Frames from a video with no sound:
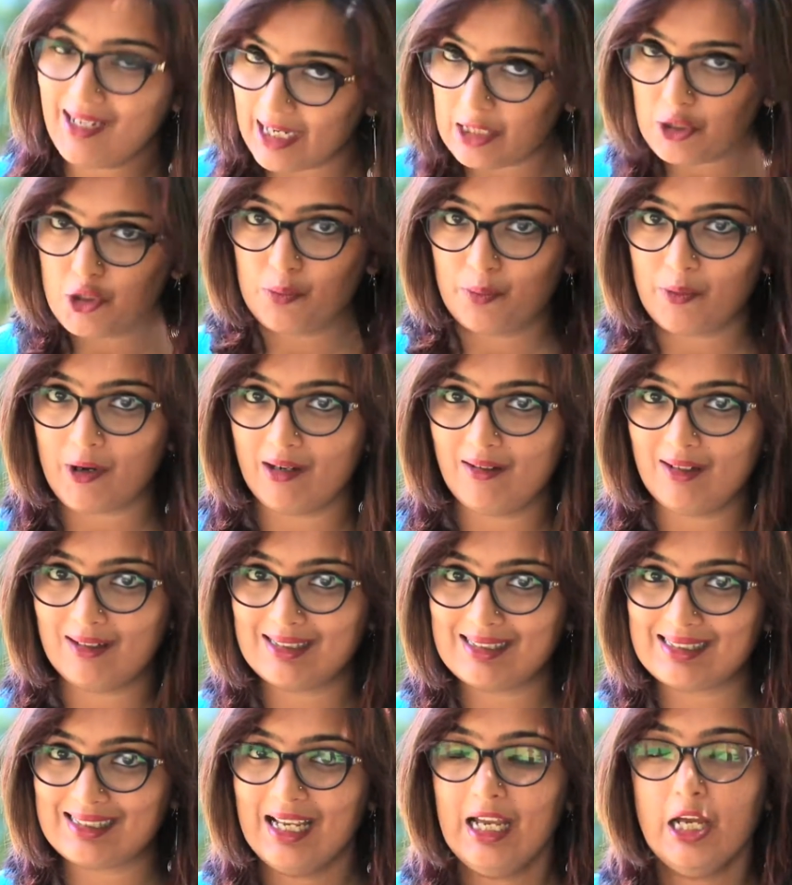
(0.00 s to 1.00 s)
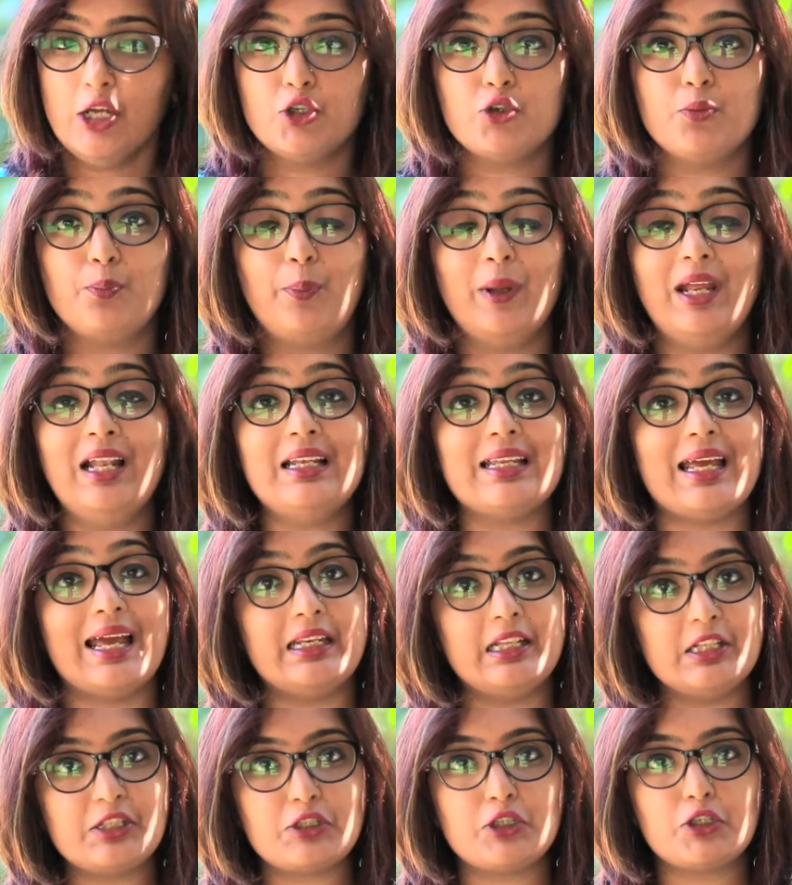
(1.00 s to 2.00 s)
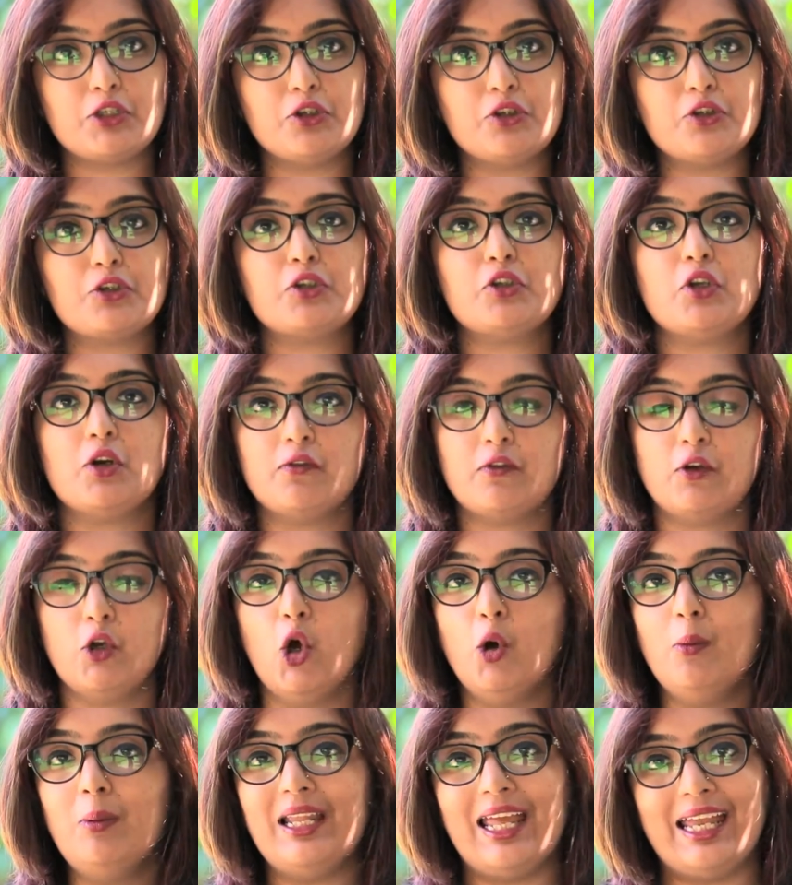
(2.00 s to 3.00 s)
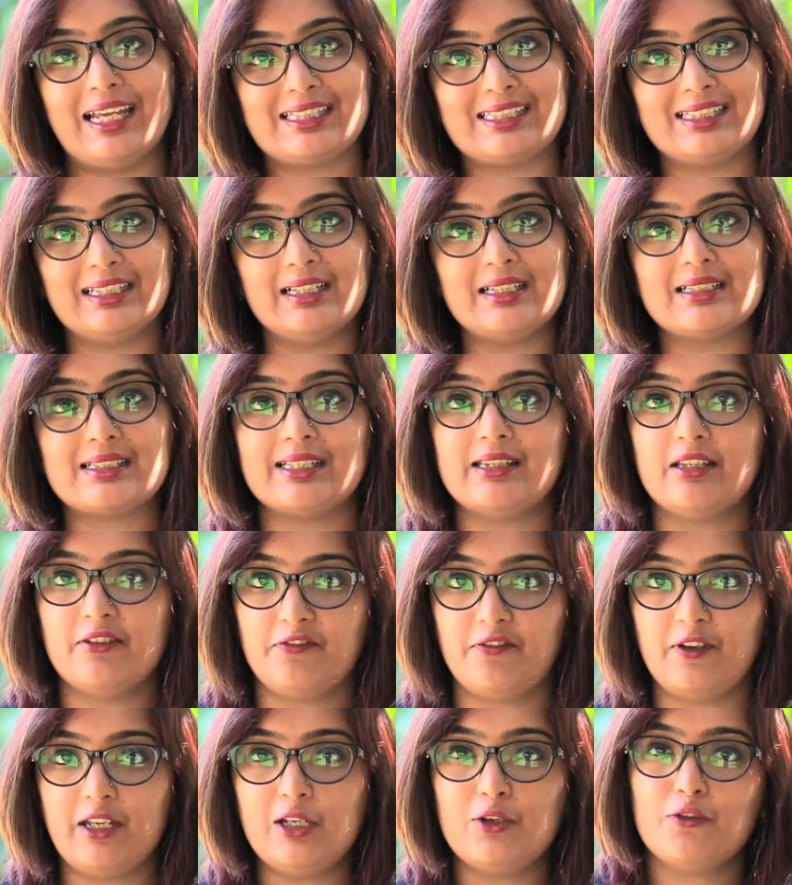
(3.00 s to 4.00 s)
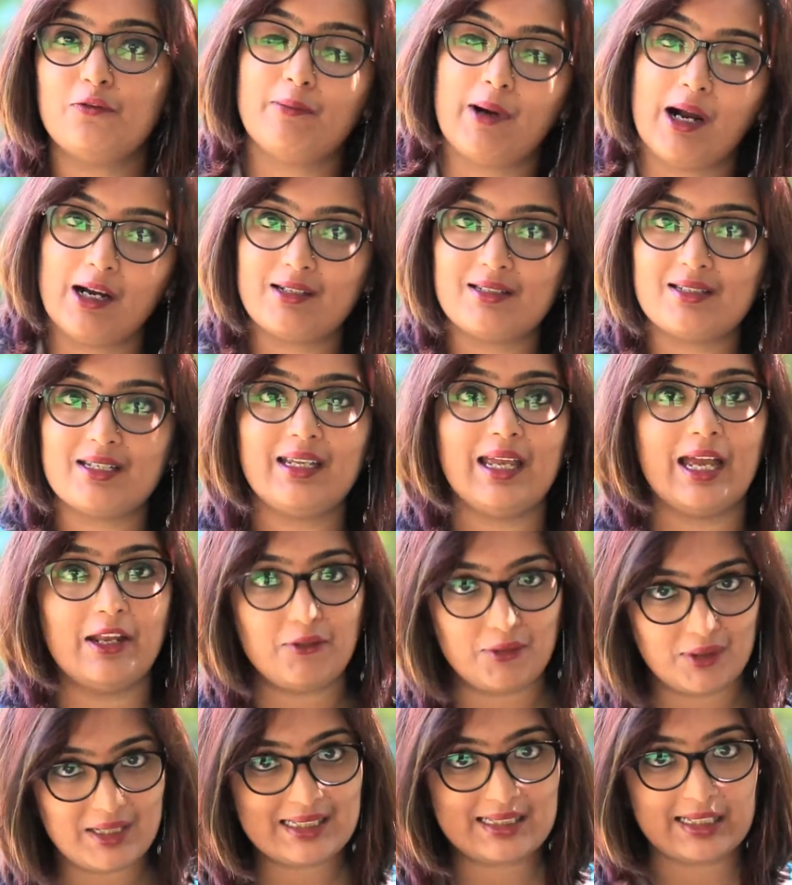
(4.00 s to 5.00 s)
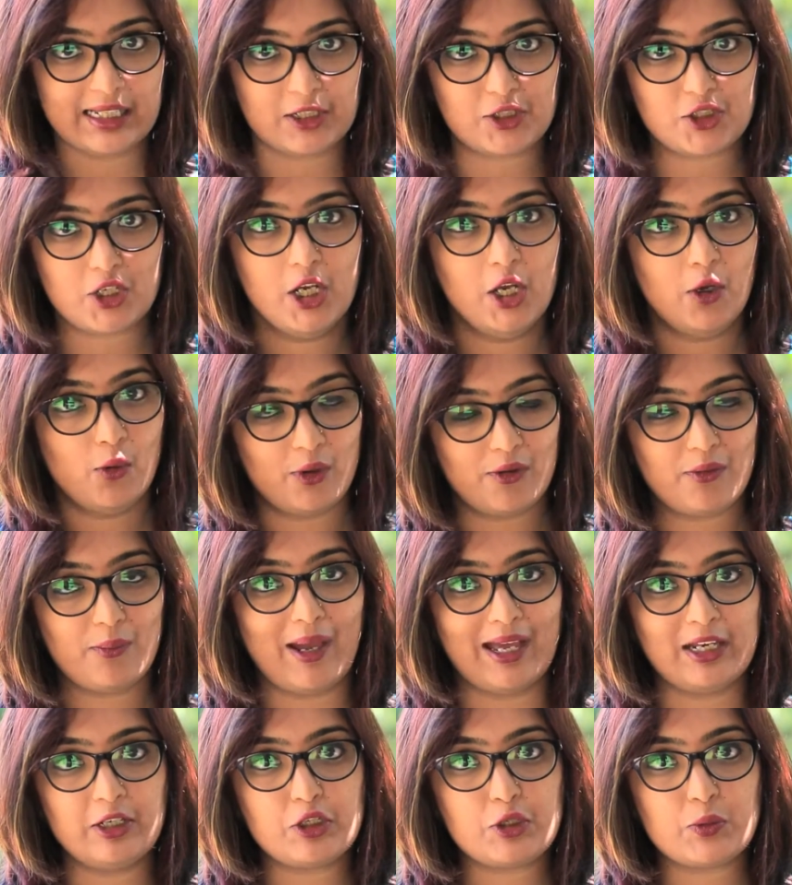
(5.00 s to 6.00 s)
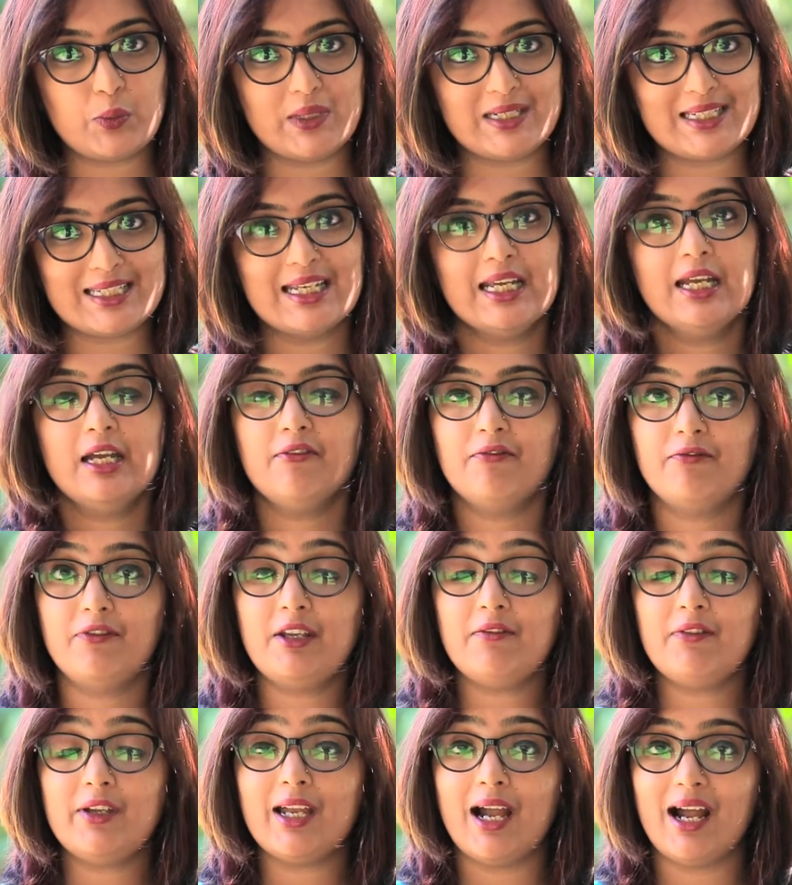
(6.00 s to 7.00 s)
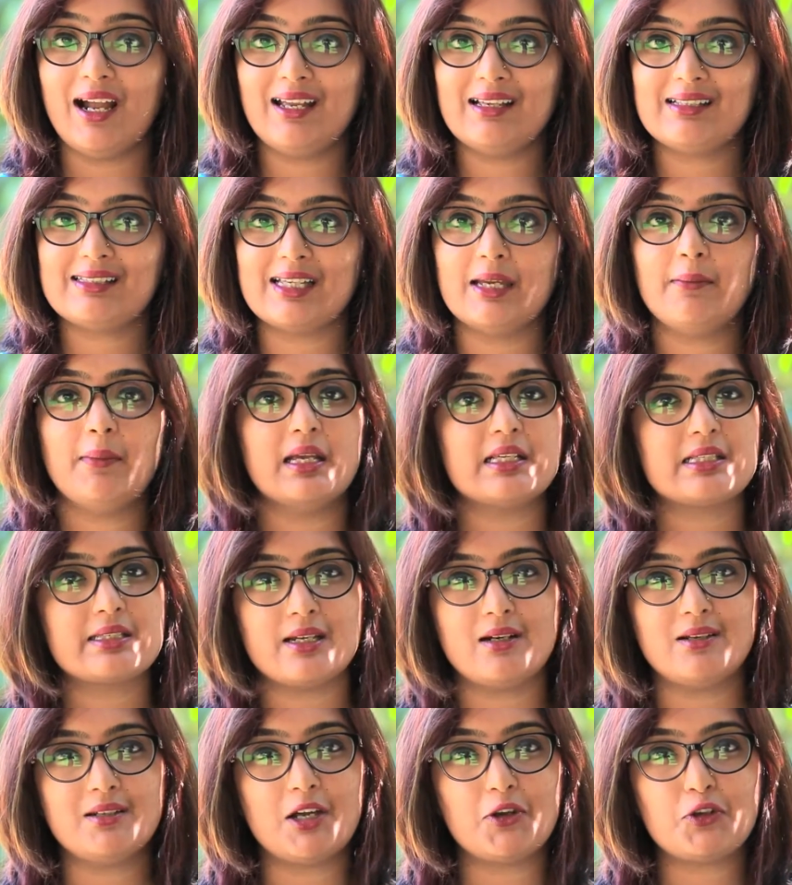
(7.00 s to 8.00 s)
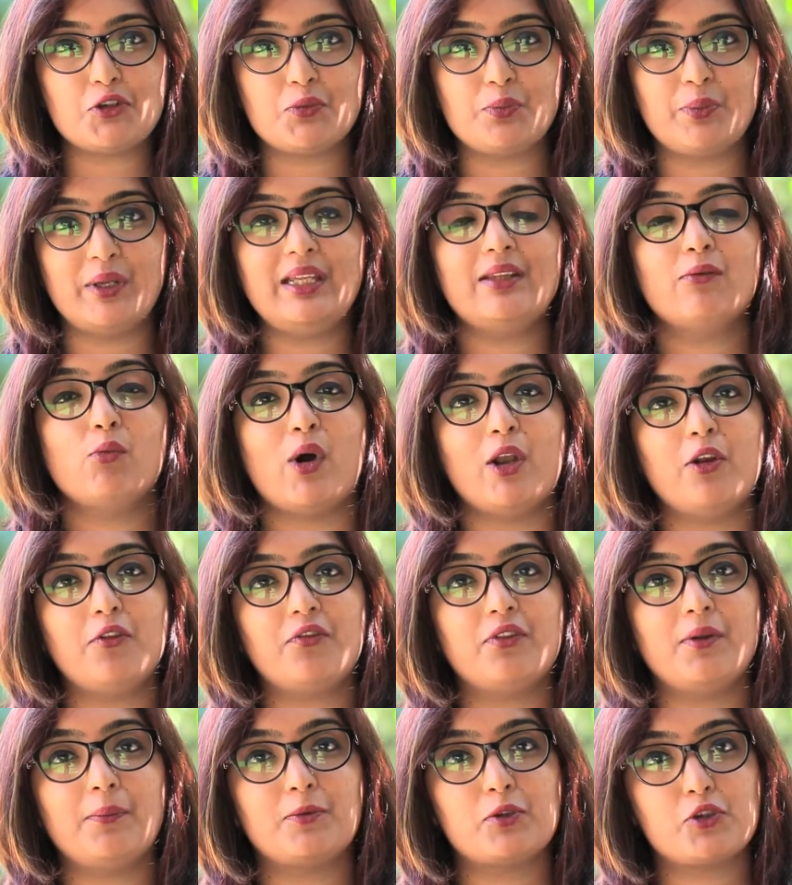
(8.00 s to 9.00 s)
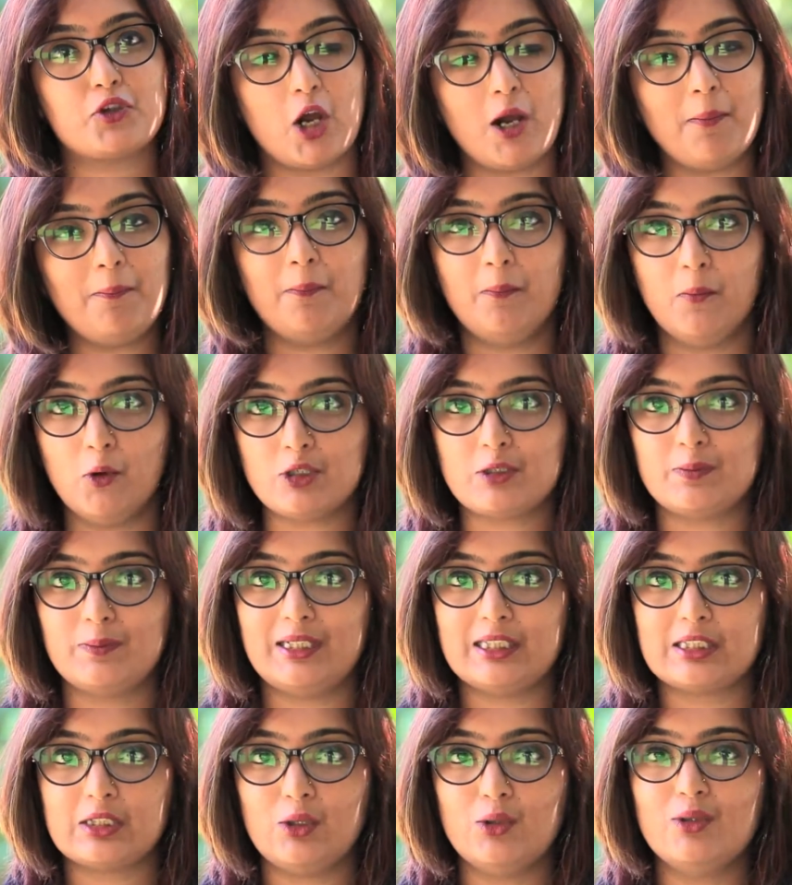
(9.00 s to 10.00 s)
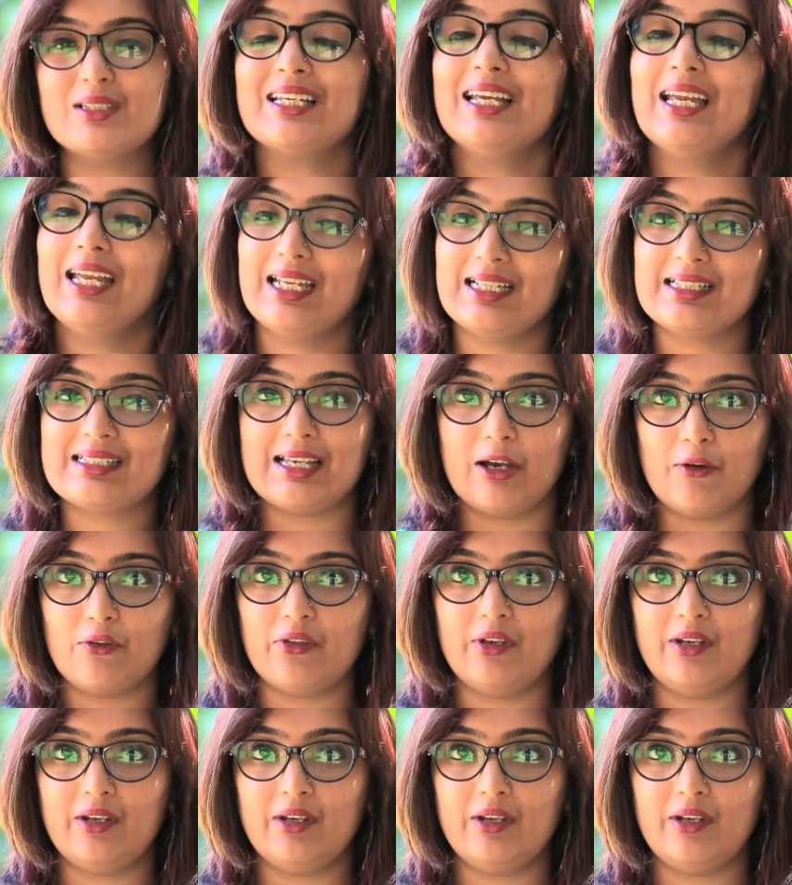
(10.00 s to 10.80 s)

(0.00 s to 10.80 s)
edupreneurs to build an institution of global excellence in the field of marketing and research with management. VVISM has turned out to be one of the top-most B-schools in South